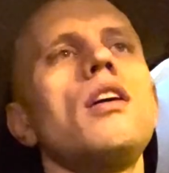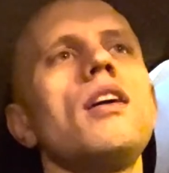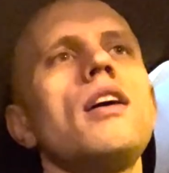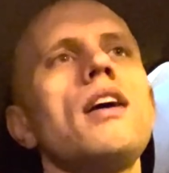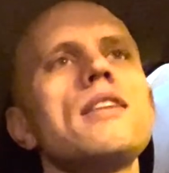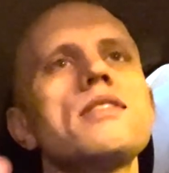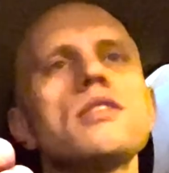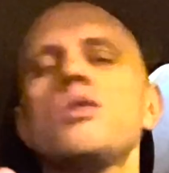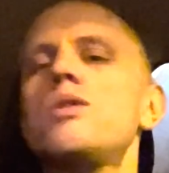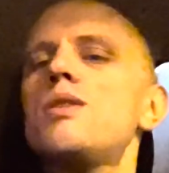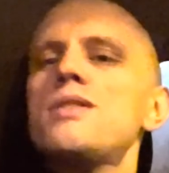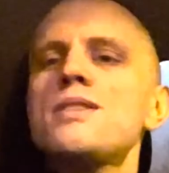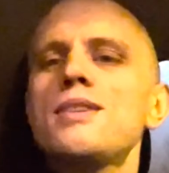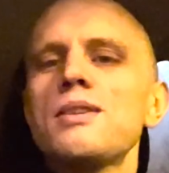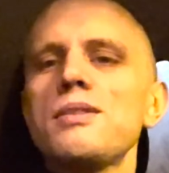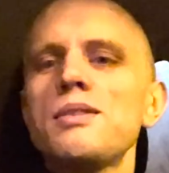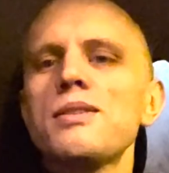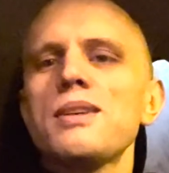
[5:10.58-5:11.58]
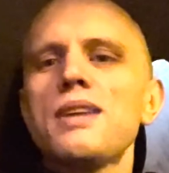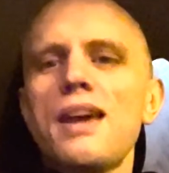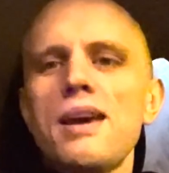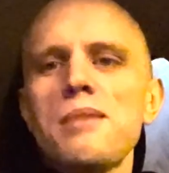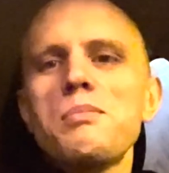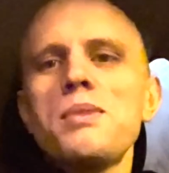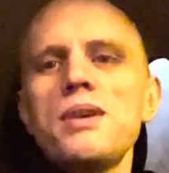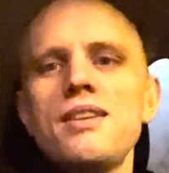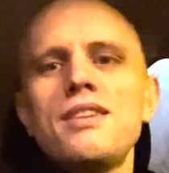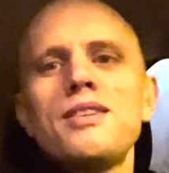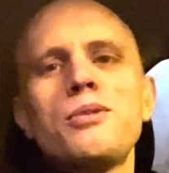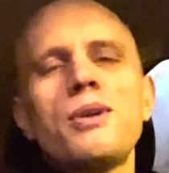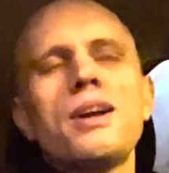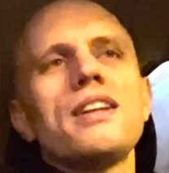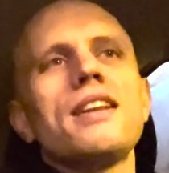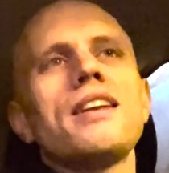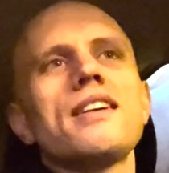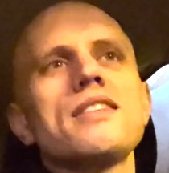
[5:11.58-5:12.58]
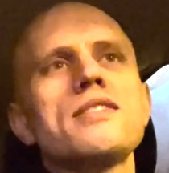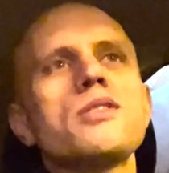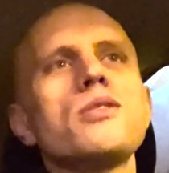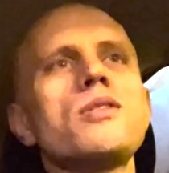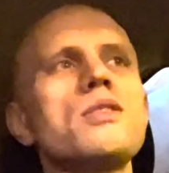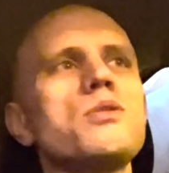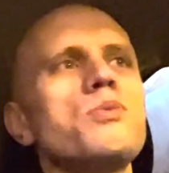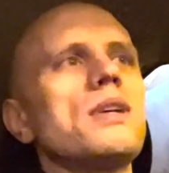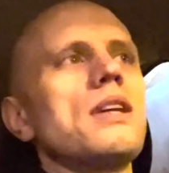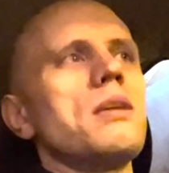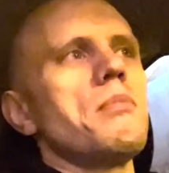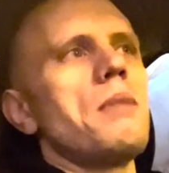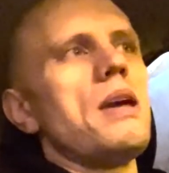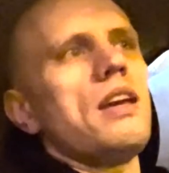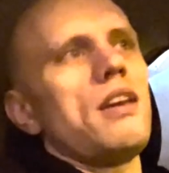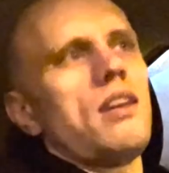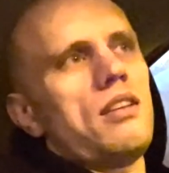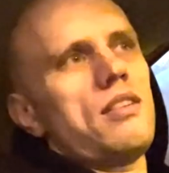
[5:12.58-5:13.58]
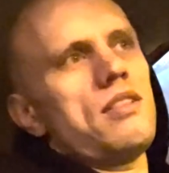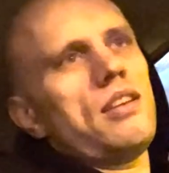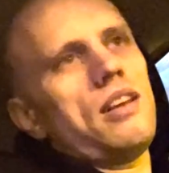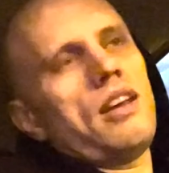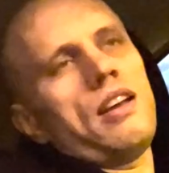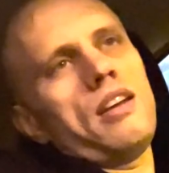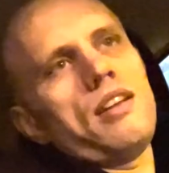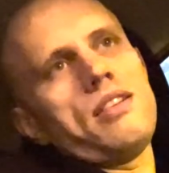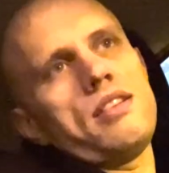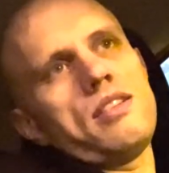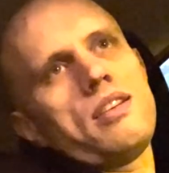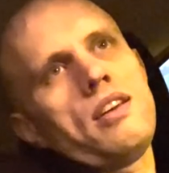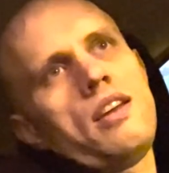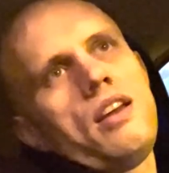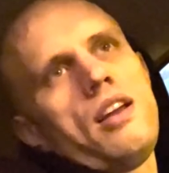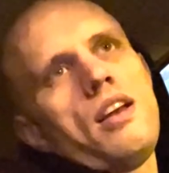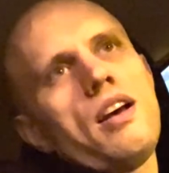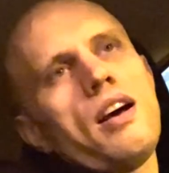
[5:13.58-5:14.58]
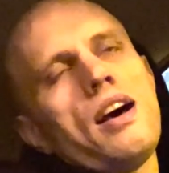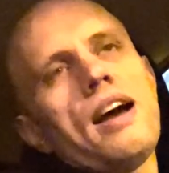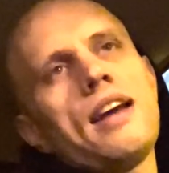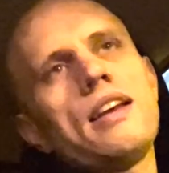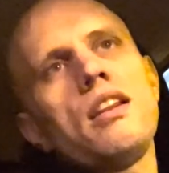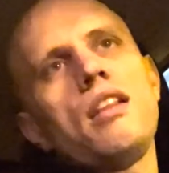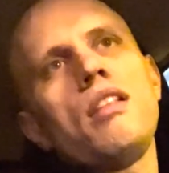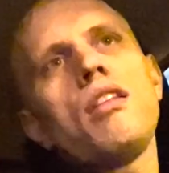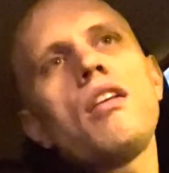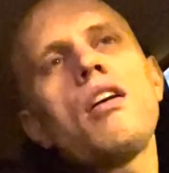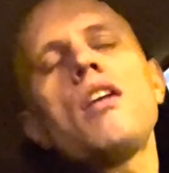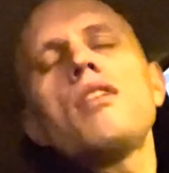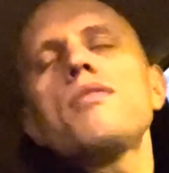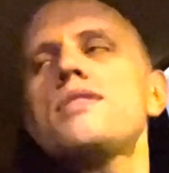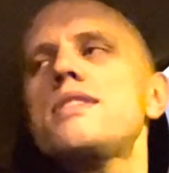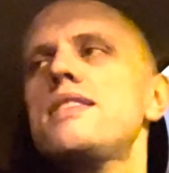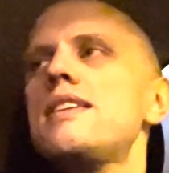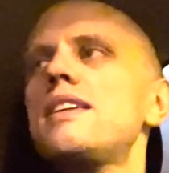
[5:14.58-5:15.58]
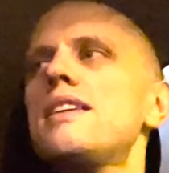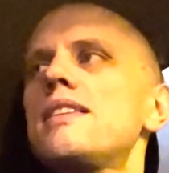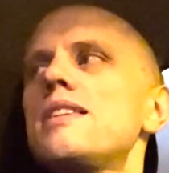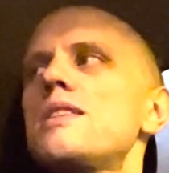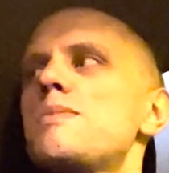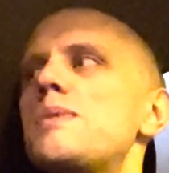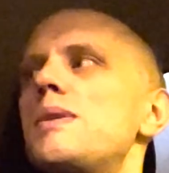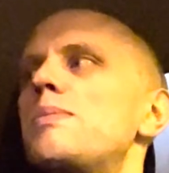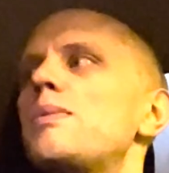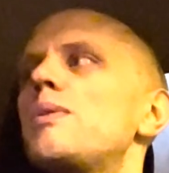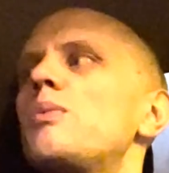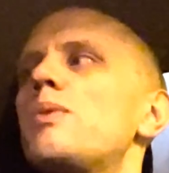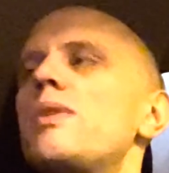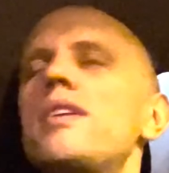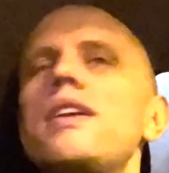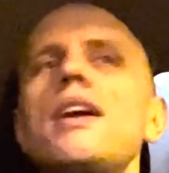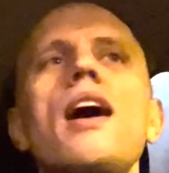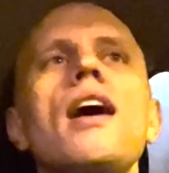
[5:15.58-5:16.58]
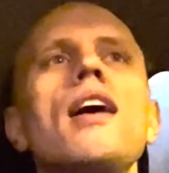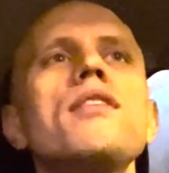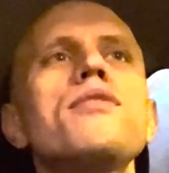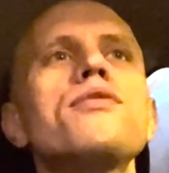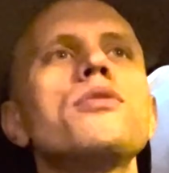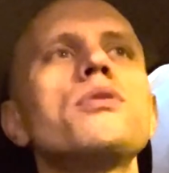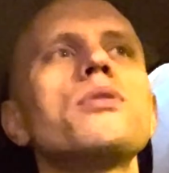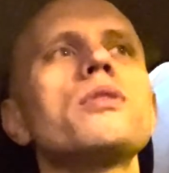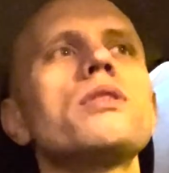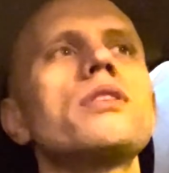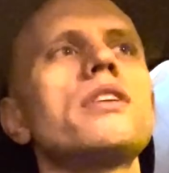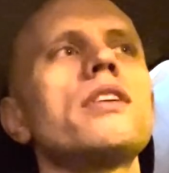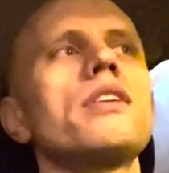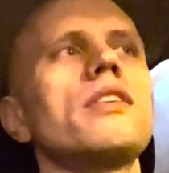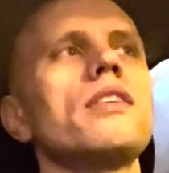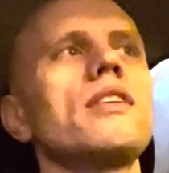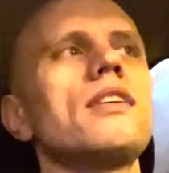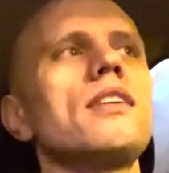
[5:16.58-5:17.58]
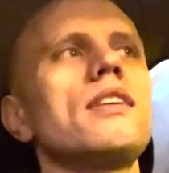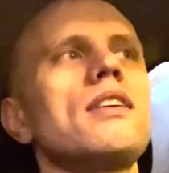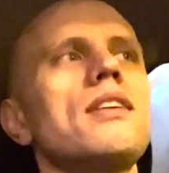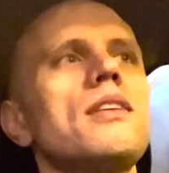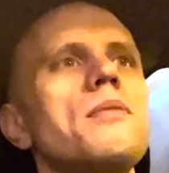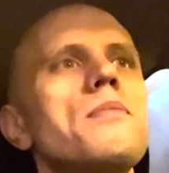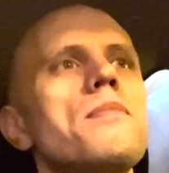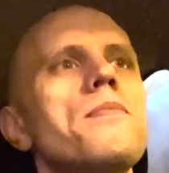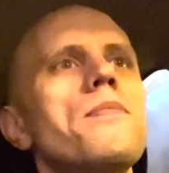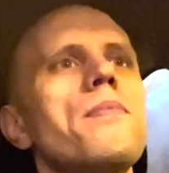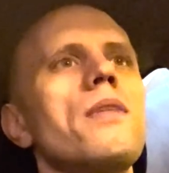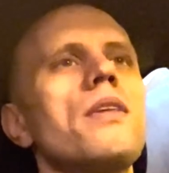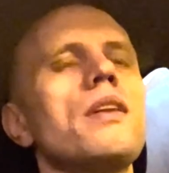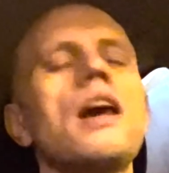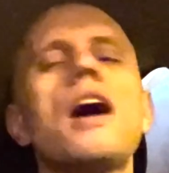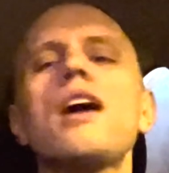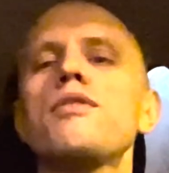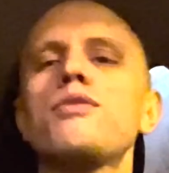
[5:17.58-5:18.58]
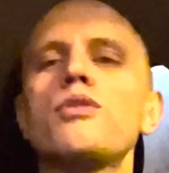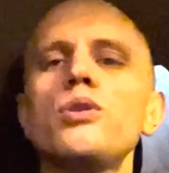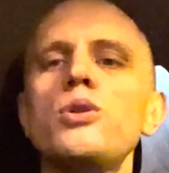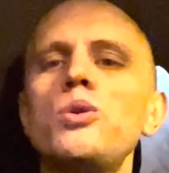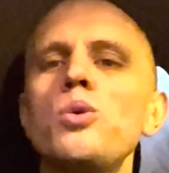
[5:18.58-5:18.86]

as good as it can be, right? Like as good as we can make it. And I love seeing these people with an eye for UI, an eye for